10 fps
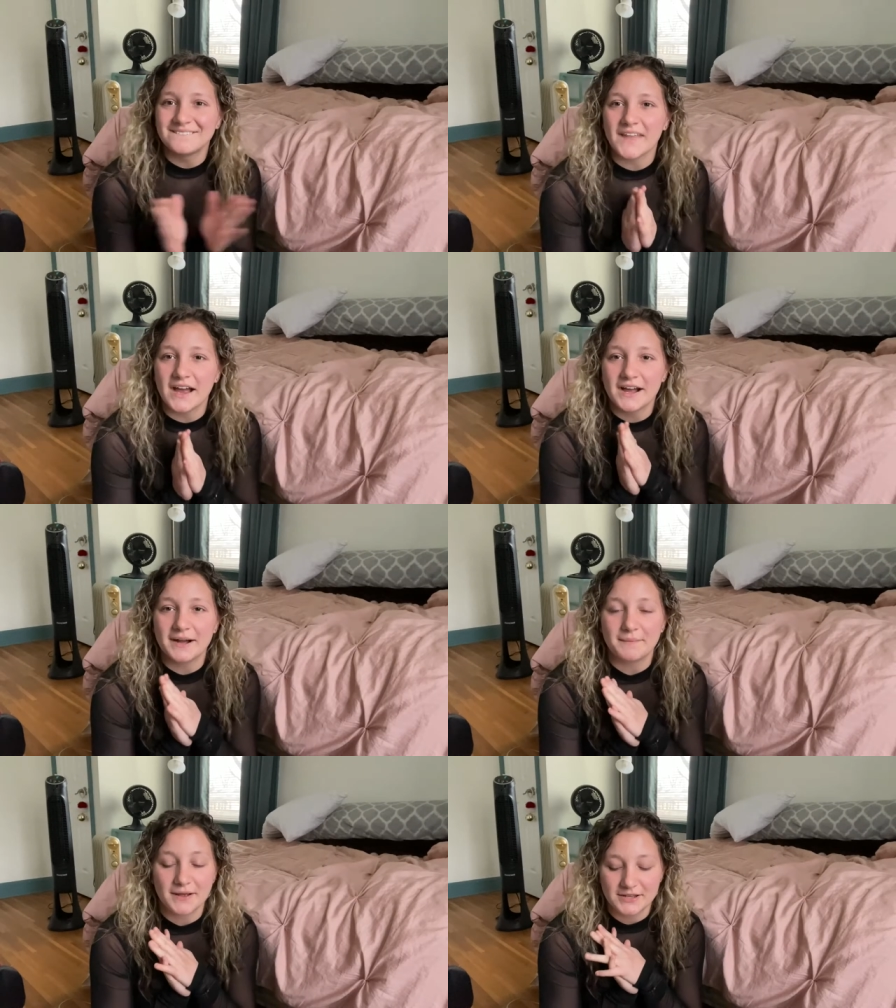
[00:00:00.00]

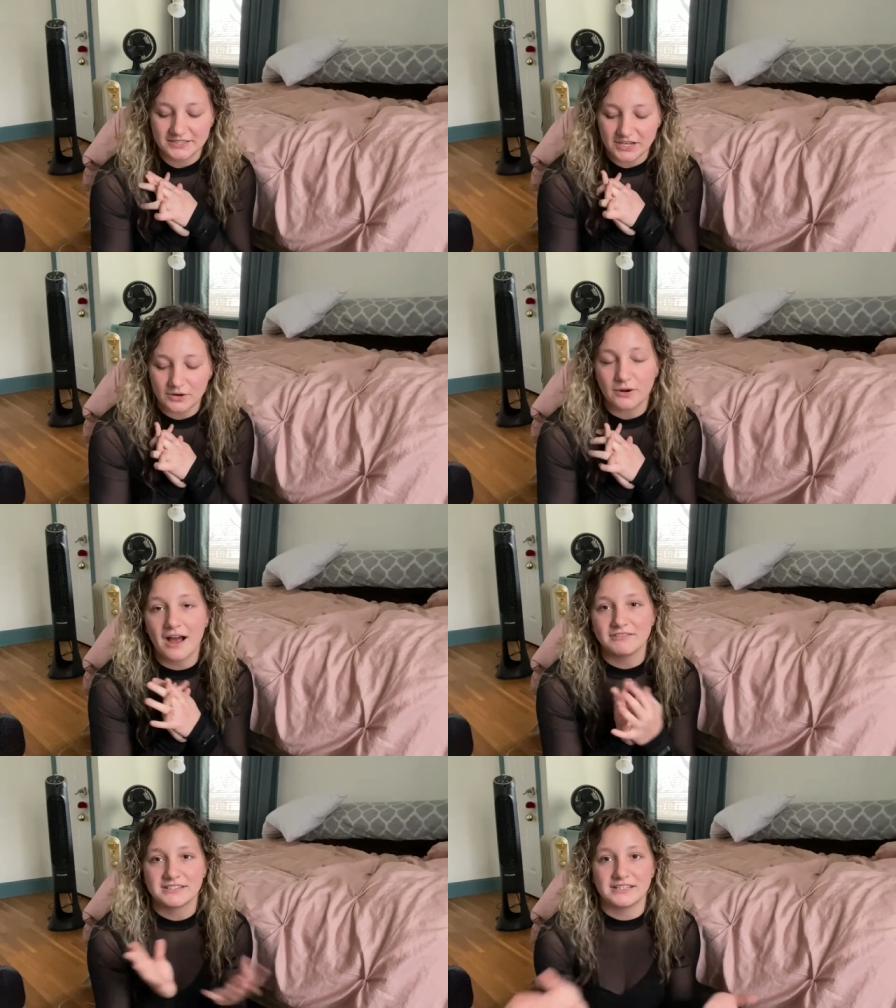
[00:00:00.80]
um, so
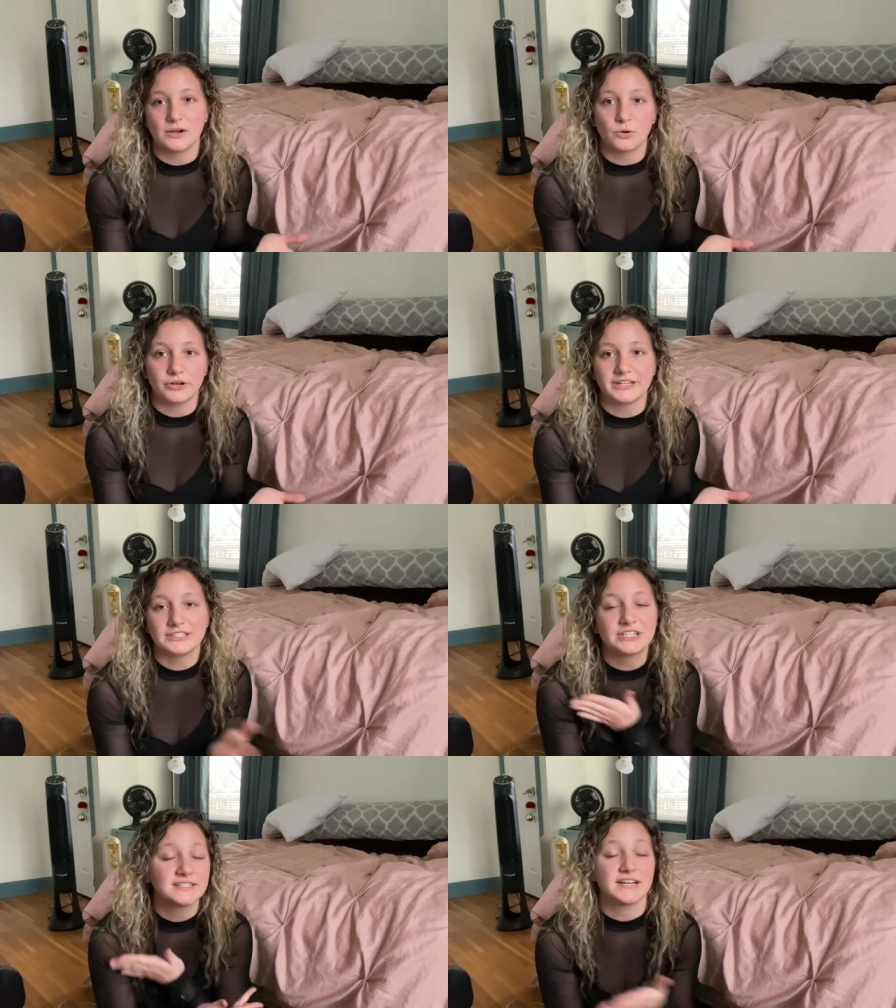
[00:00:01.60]
obviously, according to
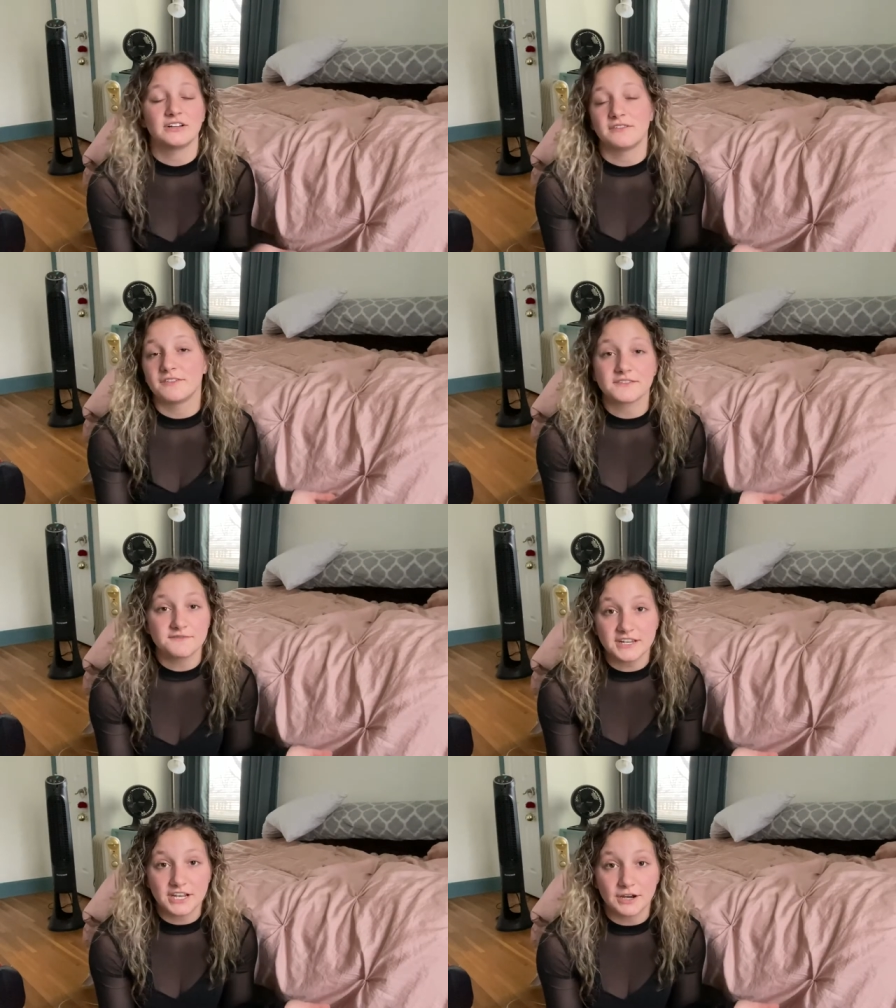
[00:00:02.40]
the title of this
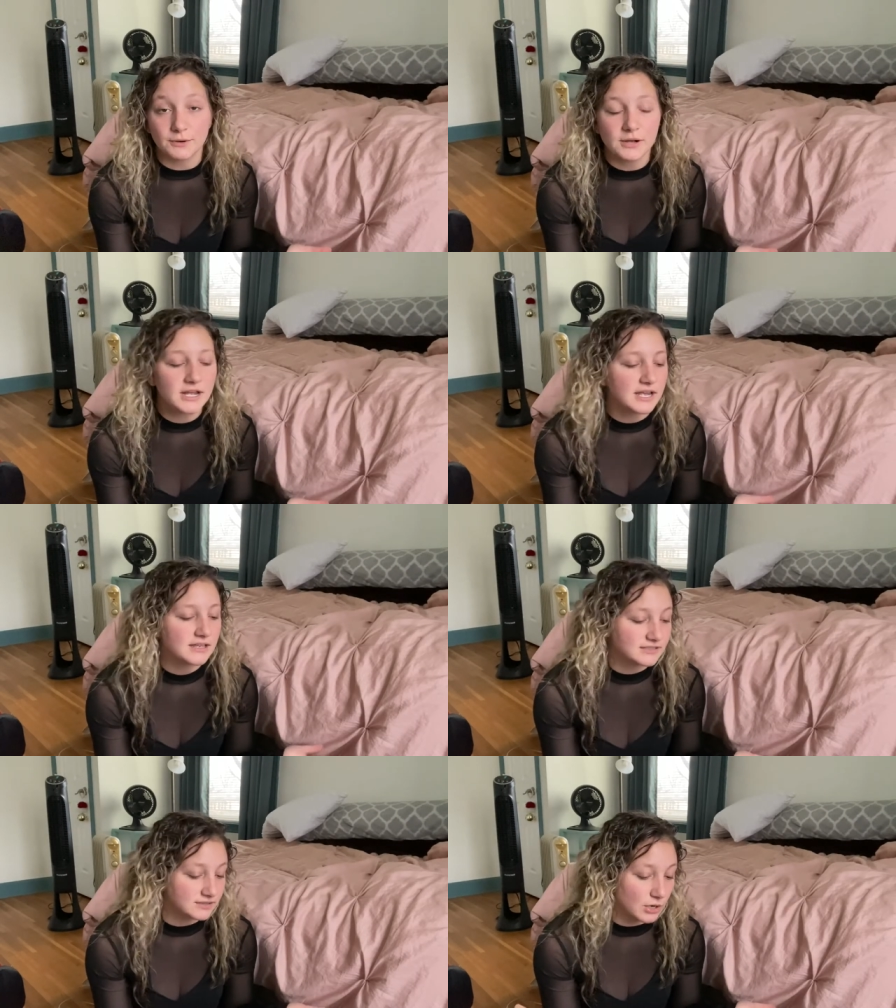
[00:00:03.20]
video,
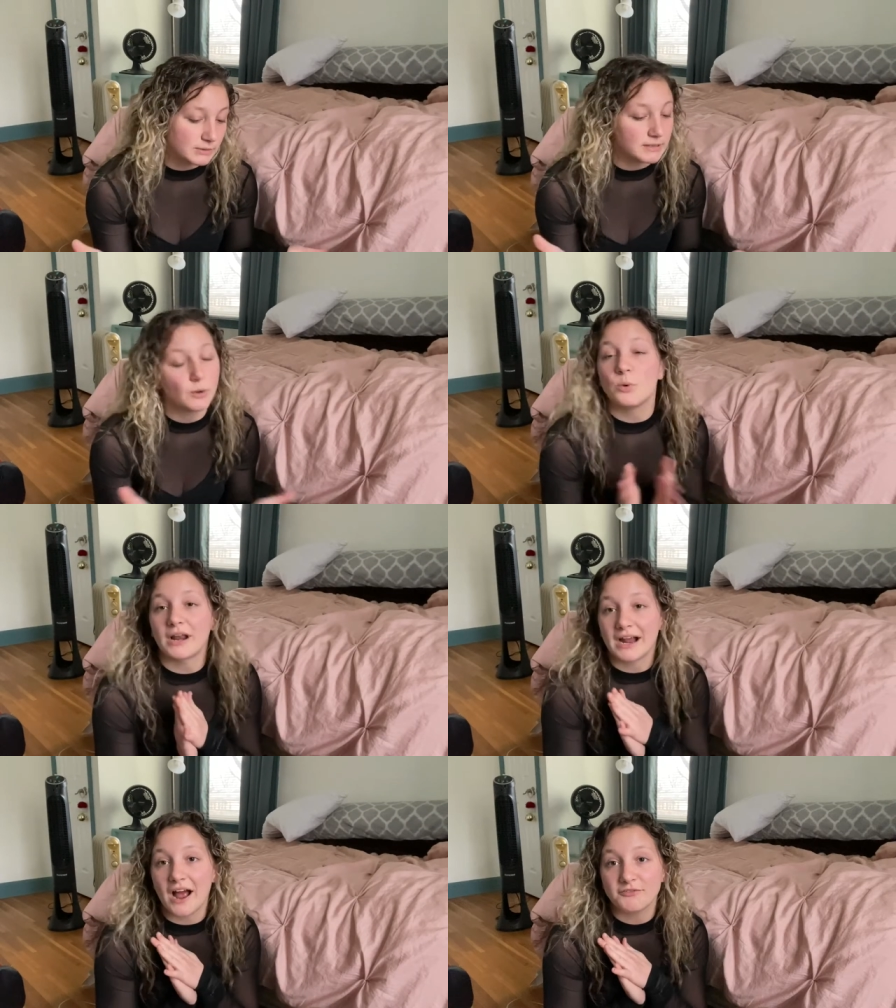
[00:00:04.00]
this is going to be what I
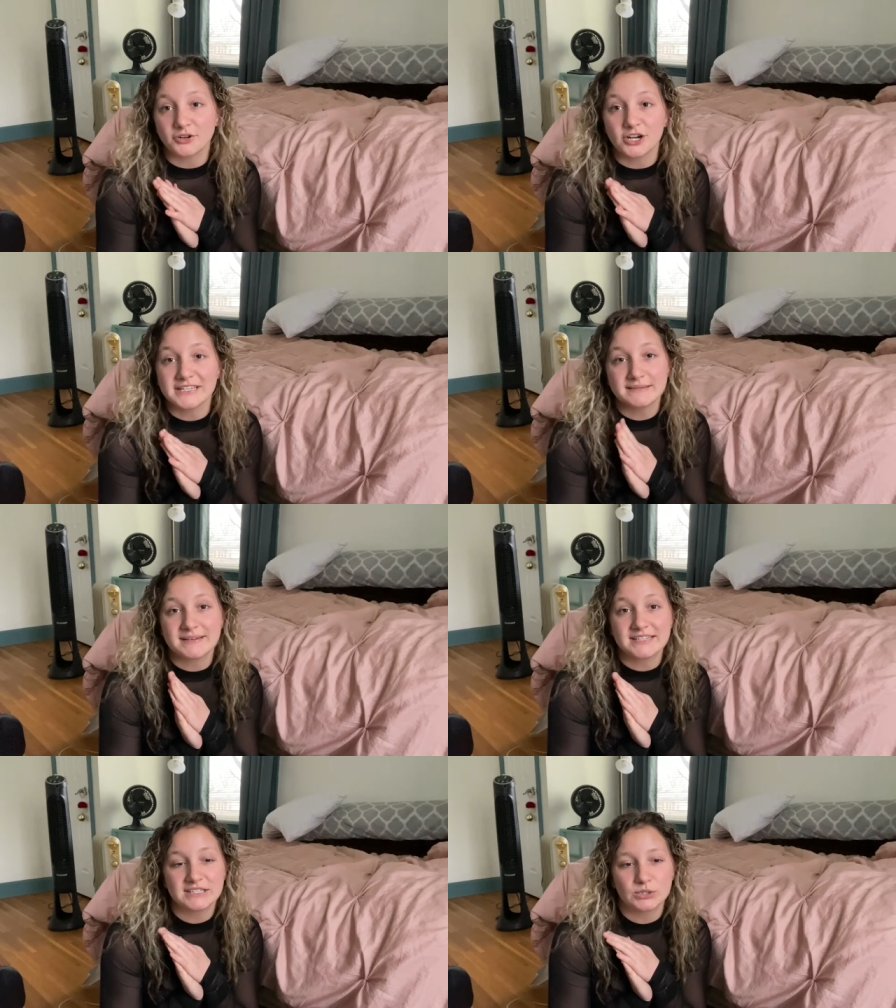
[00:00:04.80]
got for
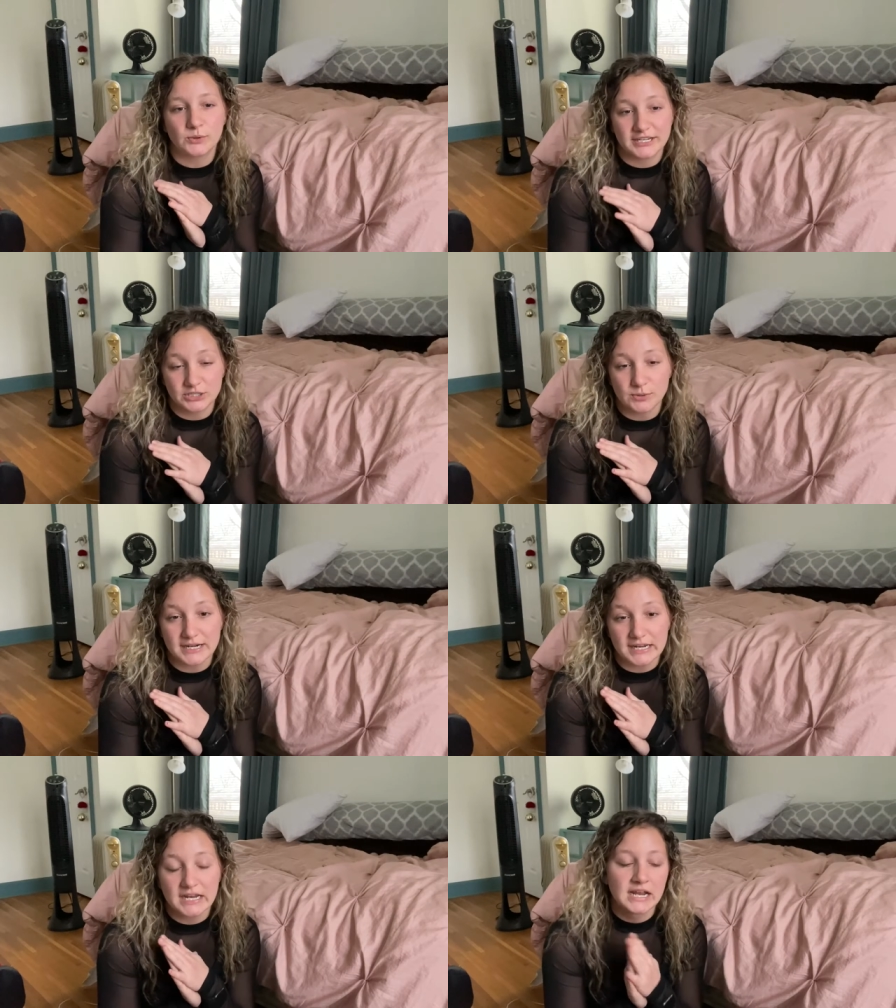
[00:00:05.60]
Christmas
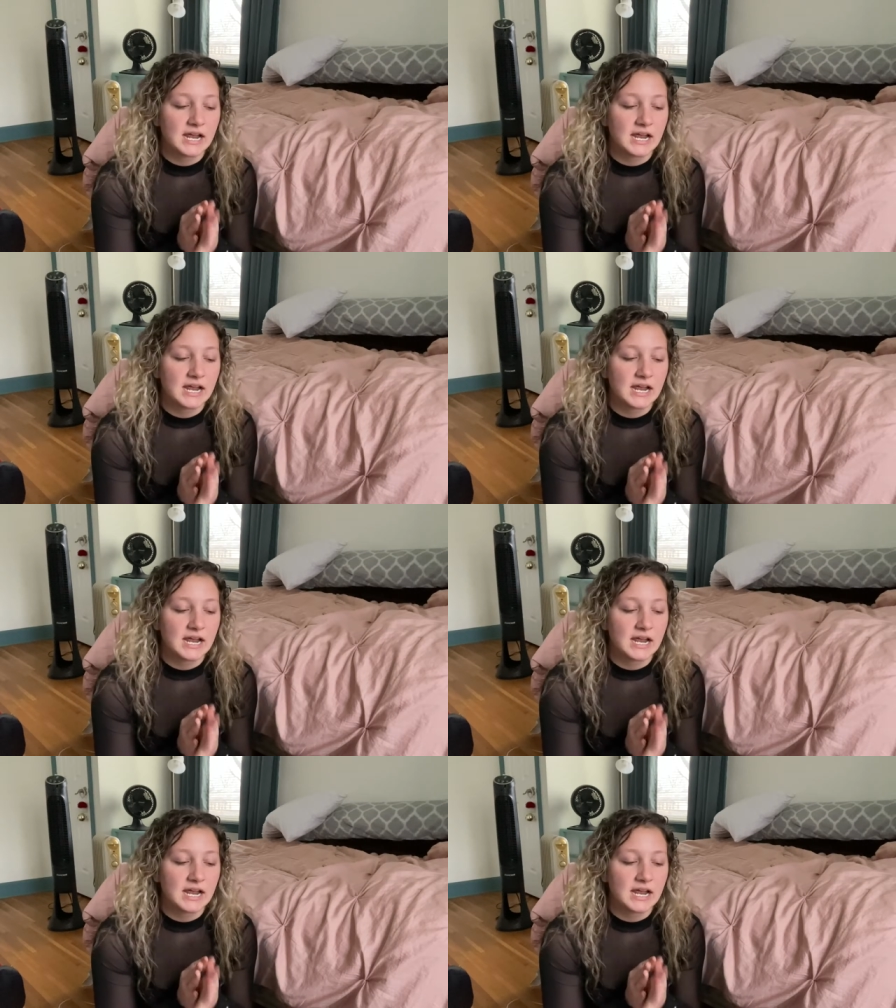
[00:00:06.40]
2020.